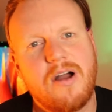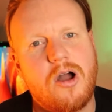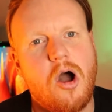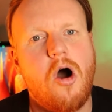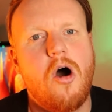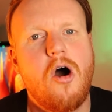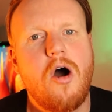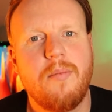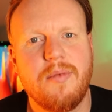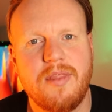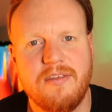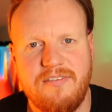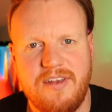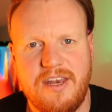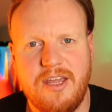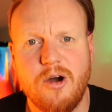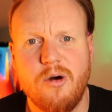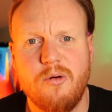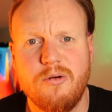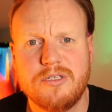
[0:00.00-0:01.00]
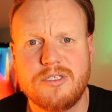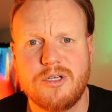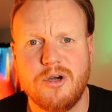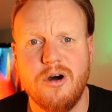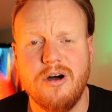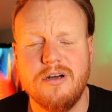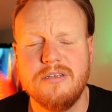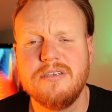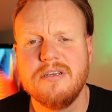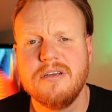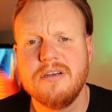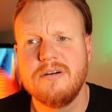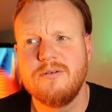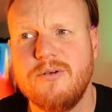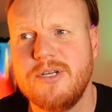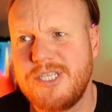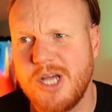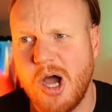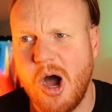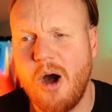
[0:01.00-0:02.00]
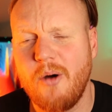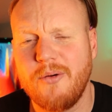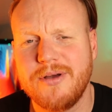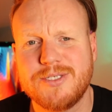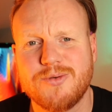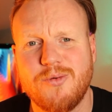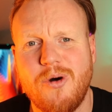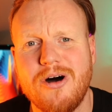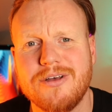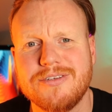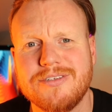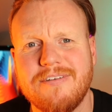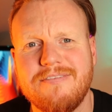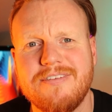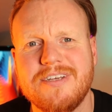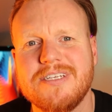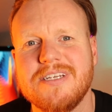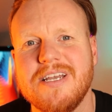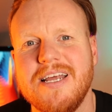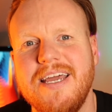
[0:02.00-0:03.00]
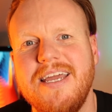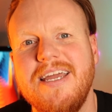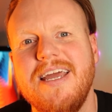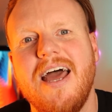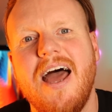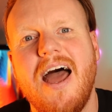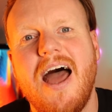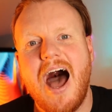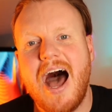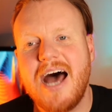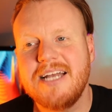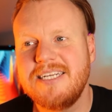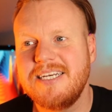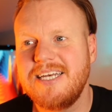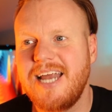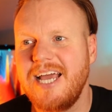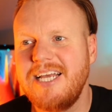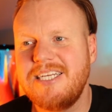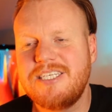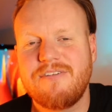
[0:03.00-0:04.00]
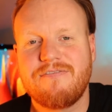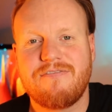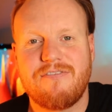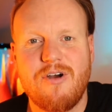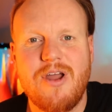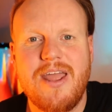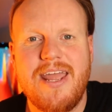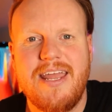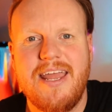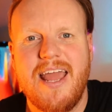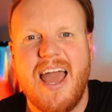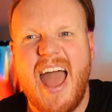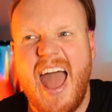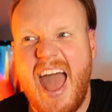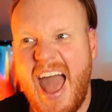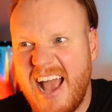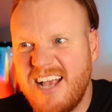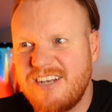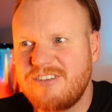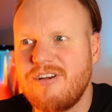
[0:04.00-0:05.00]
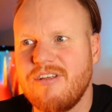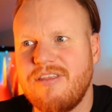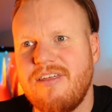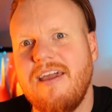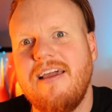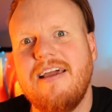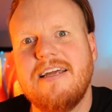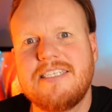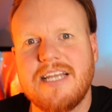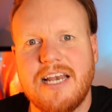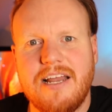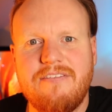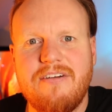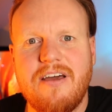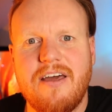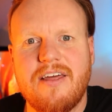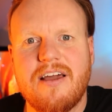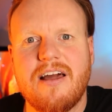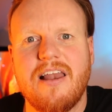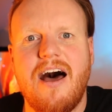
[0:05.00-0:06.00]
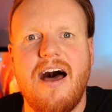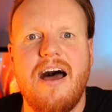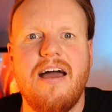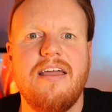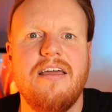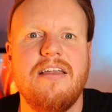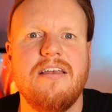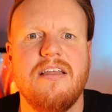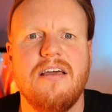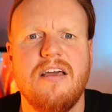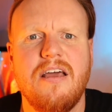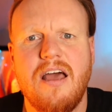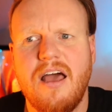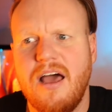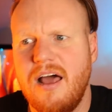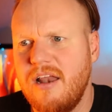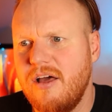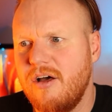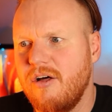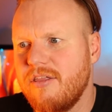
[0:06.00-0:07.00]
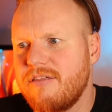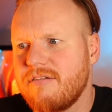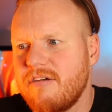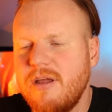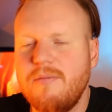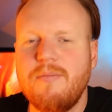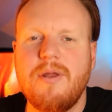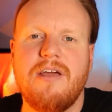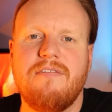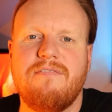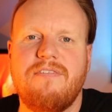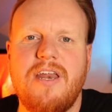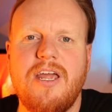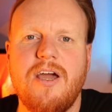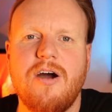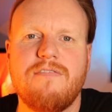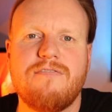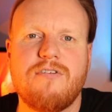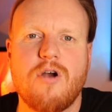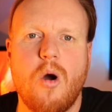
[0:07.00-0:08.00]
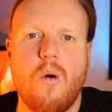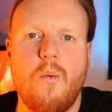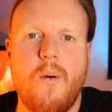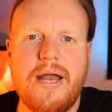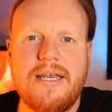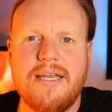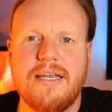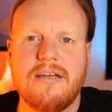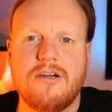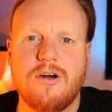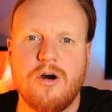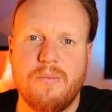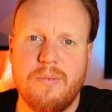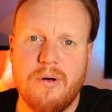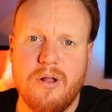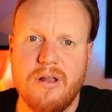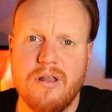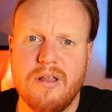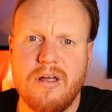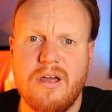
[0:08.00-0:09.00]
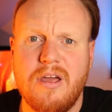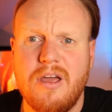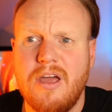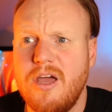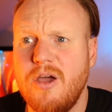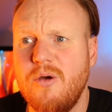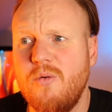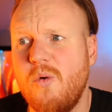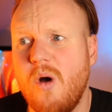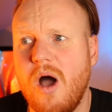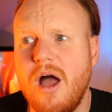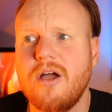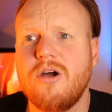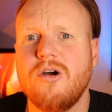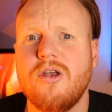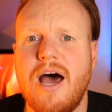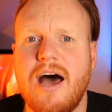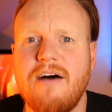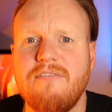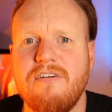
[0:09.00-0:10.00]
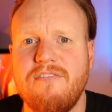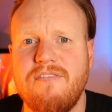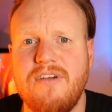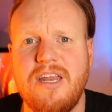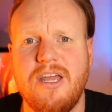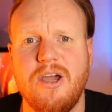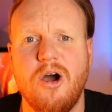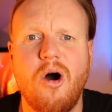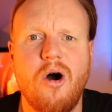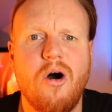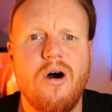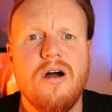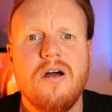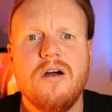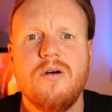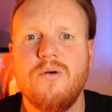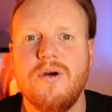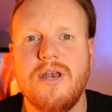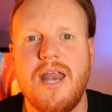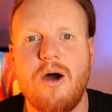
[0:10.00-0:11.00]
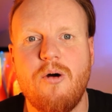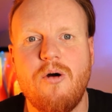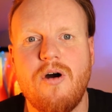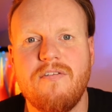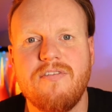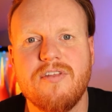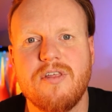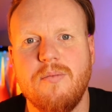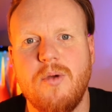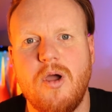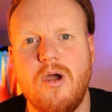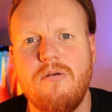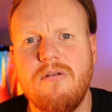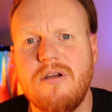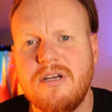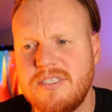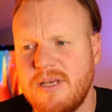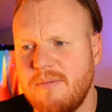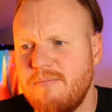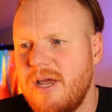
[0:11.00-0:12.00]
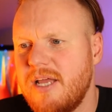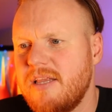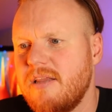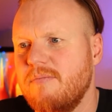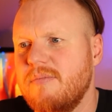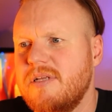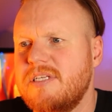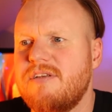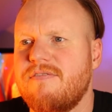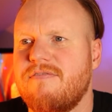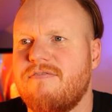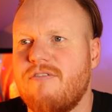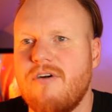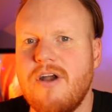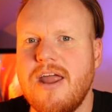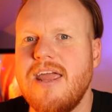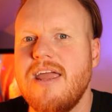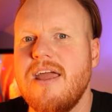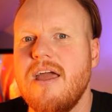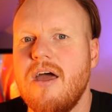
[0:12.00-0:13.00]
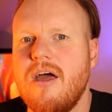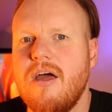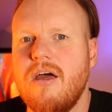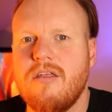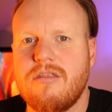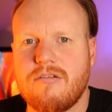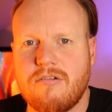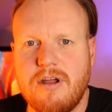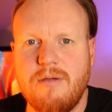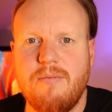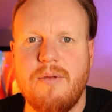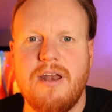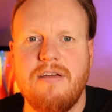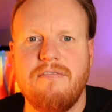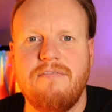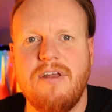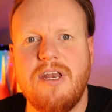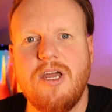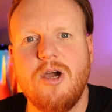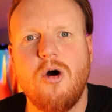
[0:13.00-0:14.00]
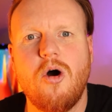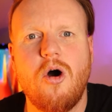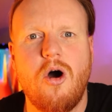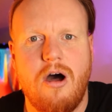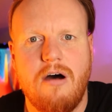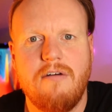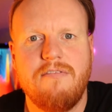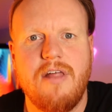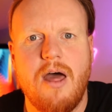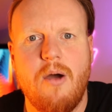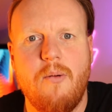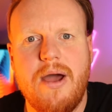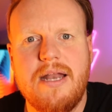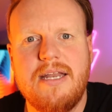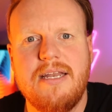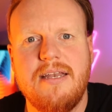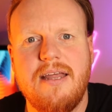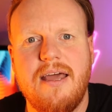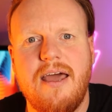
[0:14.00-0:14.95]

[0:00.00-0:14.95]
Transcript: I got home and the video was good, which it always was, obviously, I had a nice free extra thing to deliver to the client. A little 3-minute video for a wedding couple who weren't going to have a video were now over the moon because I made them this free 3-minute video of their wedding